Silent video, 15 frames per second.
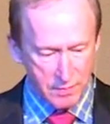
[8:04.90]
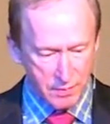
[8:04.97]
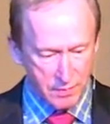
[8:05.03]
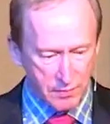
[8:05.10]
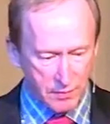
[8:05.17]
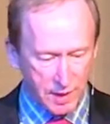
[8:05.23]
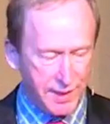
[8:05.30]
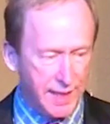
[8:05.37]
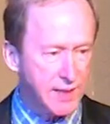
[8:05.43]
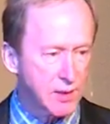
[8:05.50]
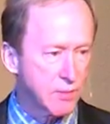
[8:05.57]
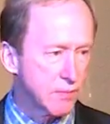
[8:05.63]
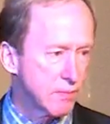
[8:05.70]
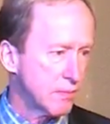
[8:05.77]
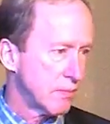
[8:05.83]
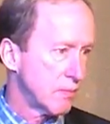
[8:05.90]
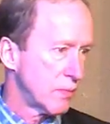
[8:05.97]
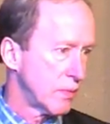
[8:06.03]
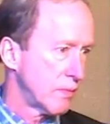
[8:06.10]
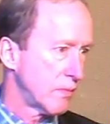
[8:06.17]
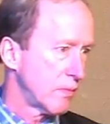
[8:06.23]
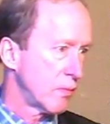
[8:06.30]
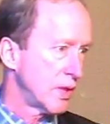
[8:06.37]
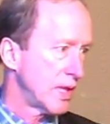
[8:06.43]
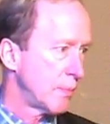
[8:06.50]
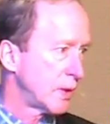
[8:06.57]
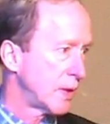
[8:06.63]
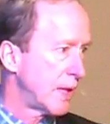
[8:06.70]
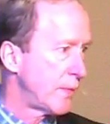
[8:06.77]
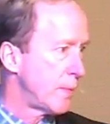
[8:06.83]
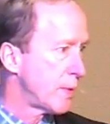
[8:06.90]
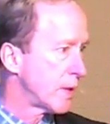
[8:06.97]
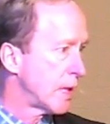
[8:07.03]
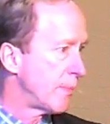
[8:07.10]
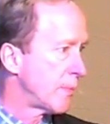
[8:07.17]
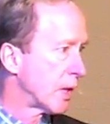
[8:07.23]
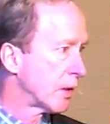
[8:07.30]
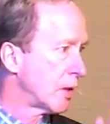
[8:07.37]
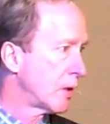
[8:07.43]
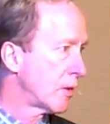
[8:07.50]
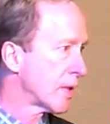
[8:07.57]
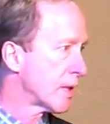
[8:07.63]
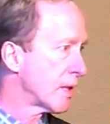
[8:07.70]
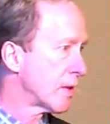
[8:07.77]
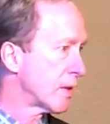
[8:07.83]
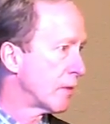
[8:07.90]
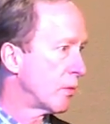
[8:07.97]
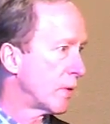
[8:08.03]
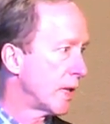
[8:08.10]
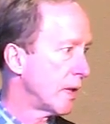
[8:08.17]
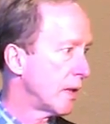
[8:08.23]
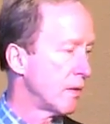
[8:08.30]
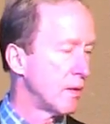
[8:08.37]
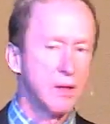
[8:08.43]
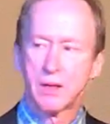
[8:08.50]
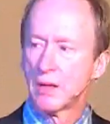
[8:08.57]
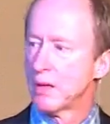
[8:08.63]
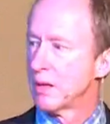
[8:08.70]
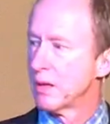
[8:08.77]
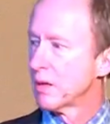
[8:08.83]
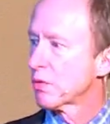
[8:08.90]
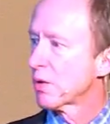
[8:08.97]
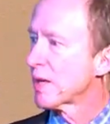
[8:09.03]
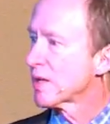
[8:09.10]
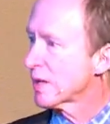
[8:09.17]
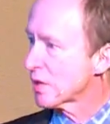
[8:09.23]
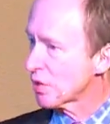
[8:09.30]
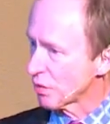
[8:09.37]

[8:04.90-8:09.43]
Because I don't really believe we become the lotus until we transition.